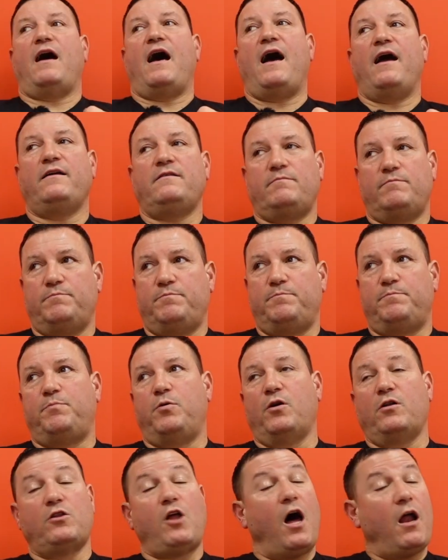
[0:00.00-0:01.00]
I
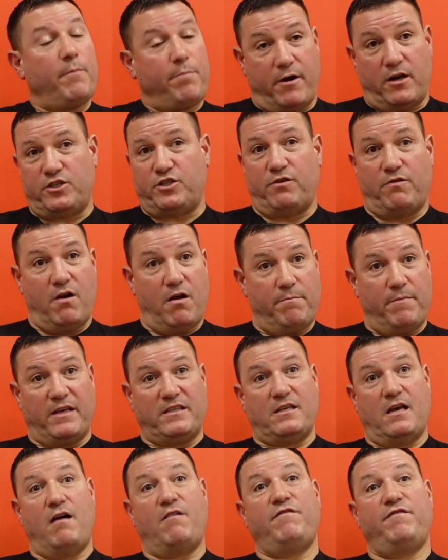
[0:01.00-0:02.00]
put a lot of pressure on
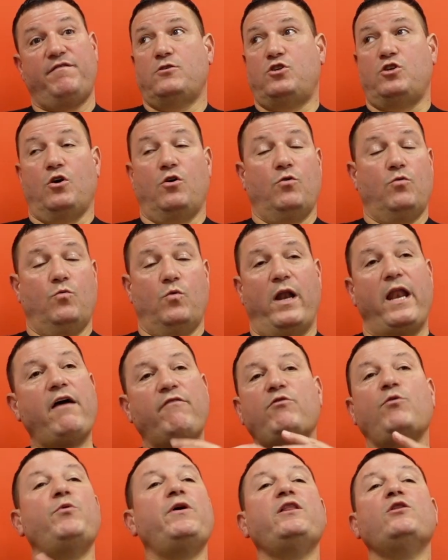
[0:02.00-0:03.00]
myself. So
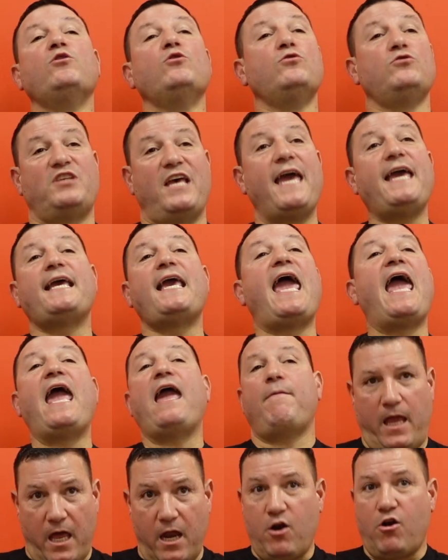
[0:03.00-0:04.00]
whenever we lose a
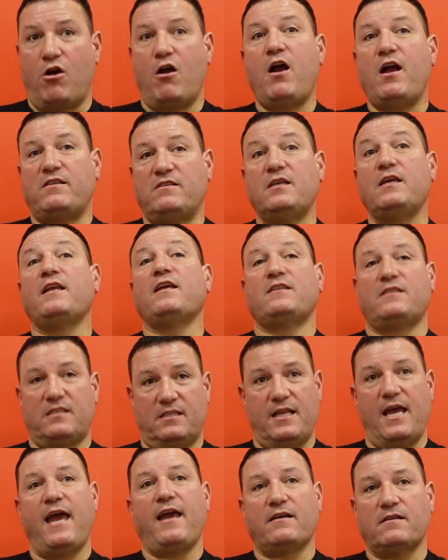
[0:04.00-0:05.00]
game, it hurts and it
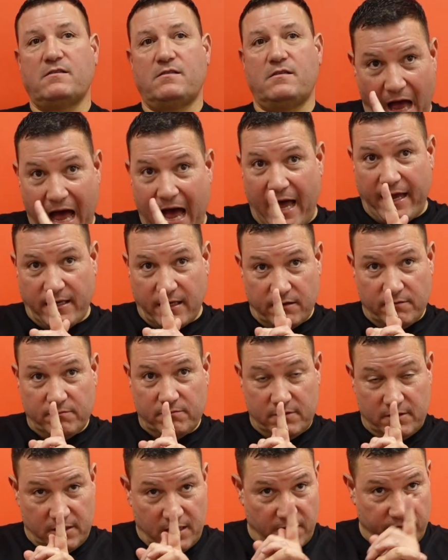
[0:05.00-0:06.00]
stings. I
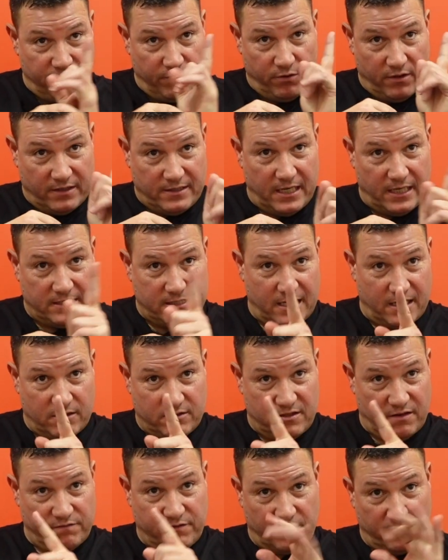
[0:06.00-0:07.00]
can give you the
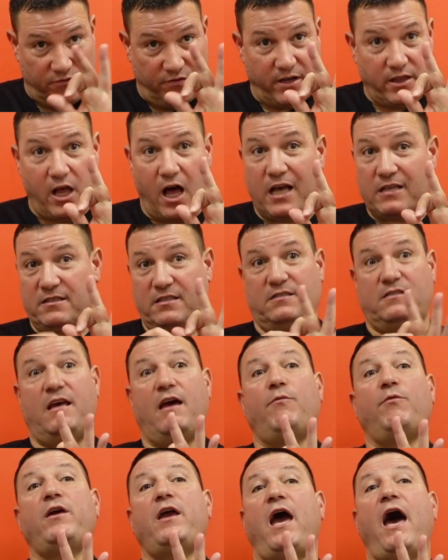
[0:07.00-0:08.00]
details of the 3 losses
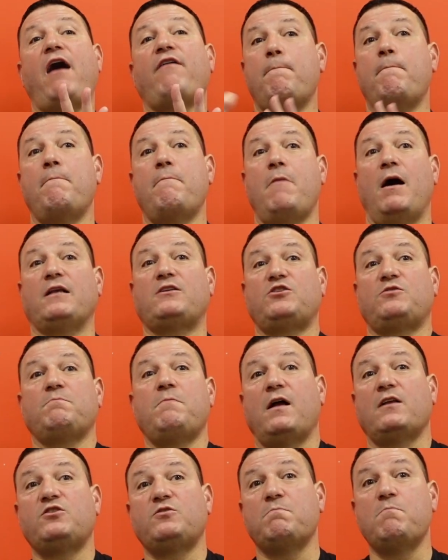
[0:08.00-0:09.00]
that we have, much,
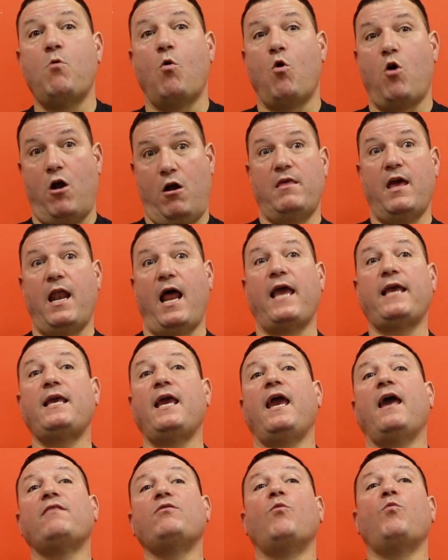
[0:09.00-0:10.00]
much more than I
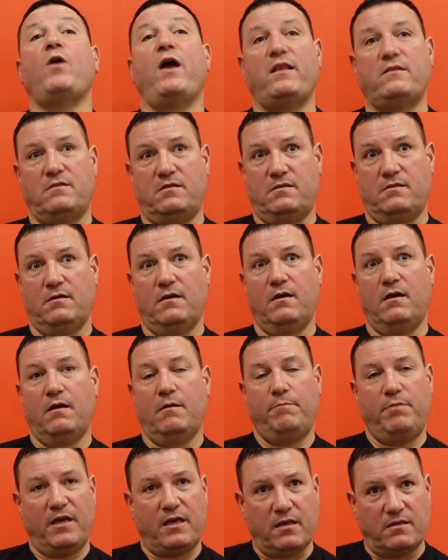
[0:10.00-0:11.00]
can the wins.
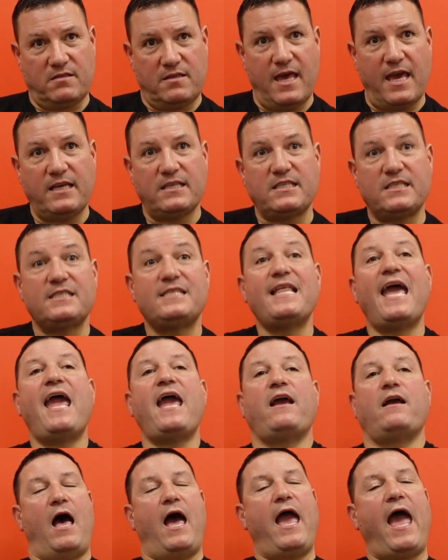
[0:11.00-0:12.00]
Because they
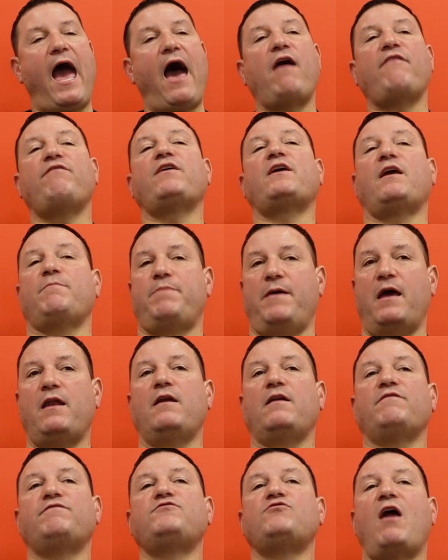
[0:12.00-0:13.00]
sting. I have a
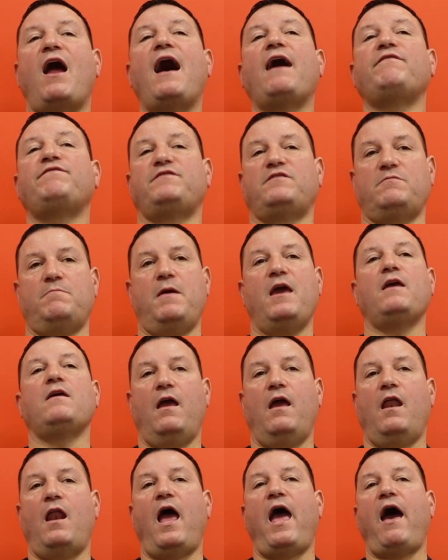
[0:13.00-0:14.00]
competitive drive to me,
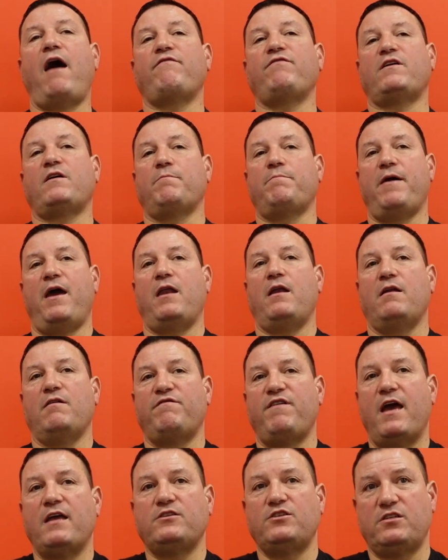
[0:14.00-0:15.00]
and I have a
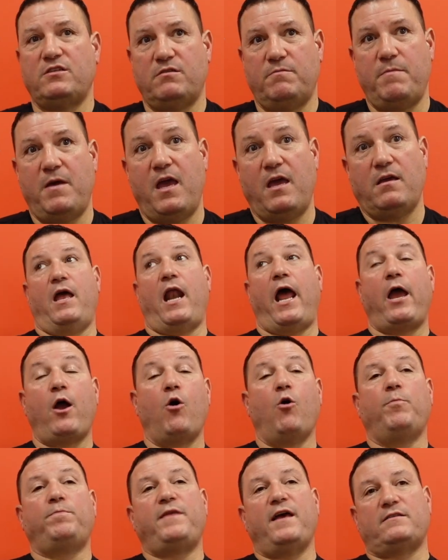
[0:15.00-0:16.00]
competitive edge to me. And I
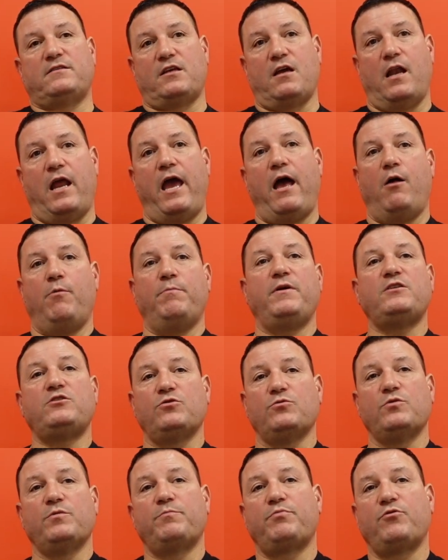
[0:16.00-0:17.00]
hope that's going to help me
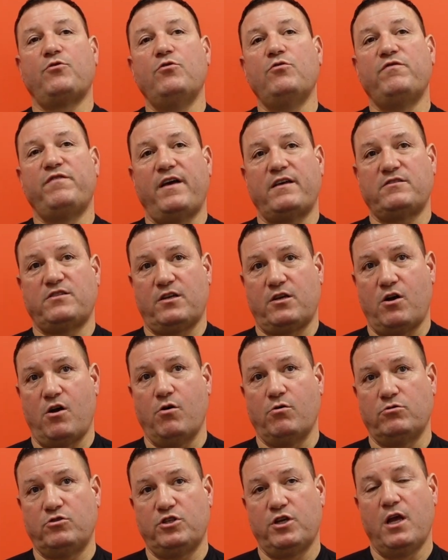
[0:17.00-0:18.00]
to improve as a
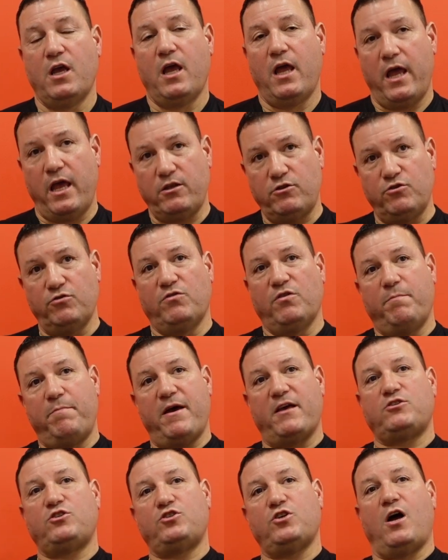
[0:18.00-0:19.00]
coach and do the
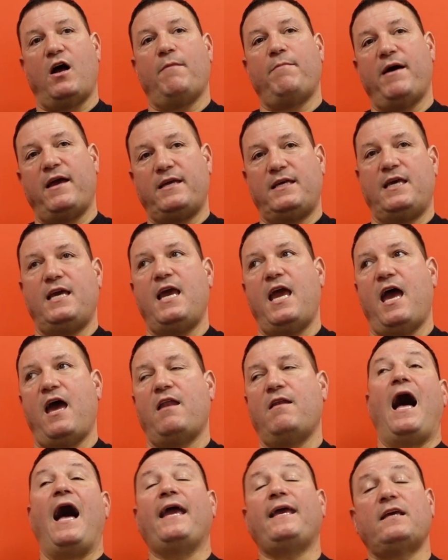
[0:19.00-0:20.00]
best job I
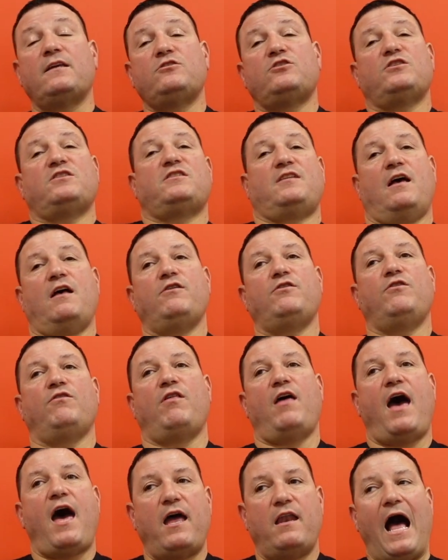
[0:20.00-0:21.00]
can. I can just tell you
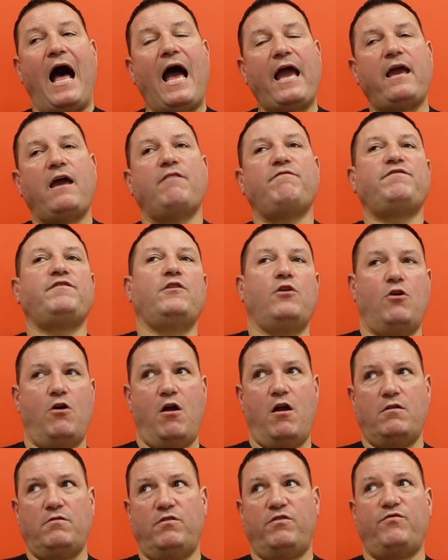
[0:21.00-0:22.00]
that I have
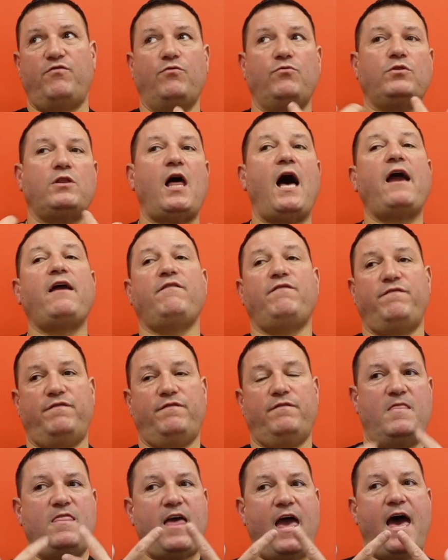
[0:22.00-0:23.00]
learned through
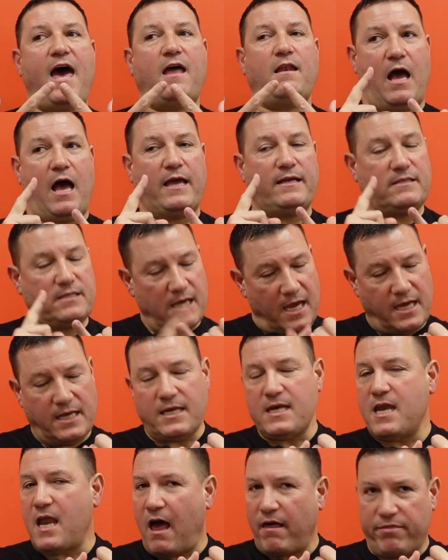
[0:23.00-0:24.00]
life that I
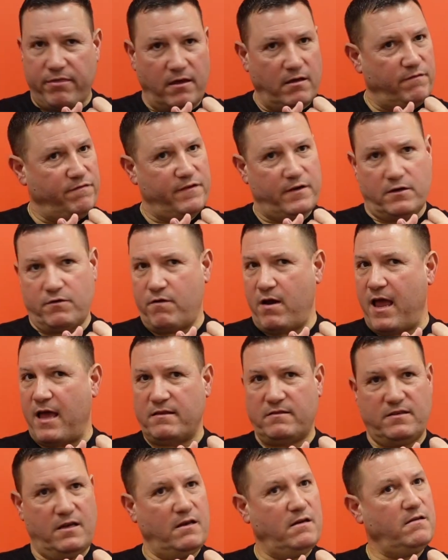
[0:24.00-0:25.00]
take nothing for
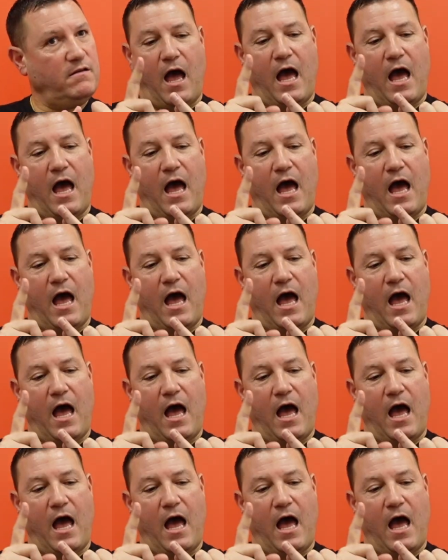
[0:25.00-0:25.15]
granted.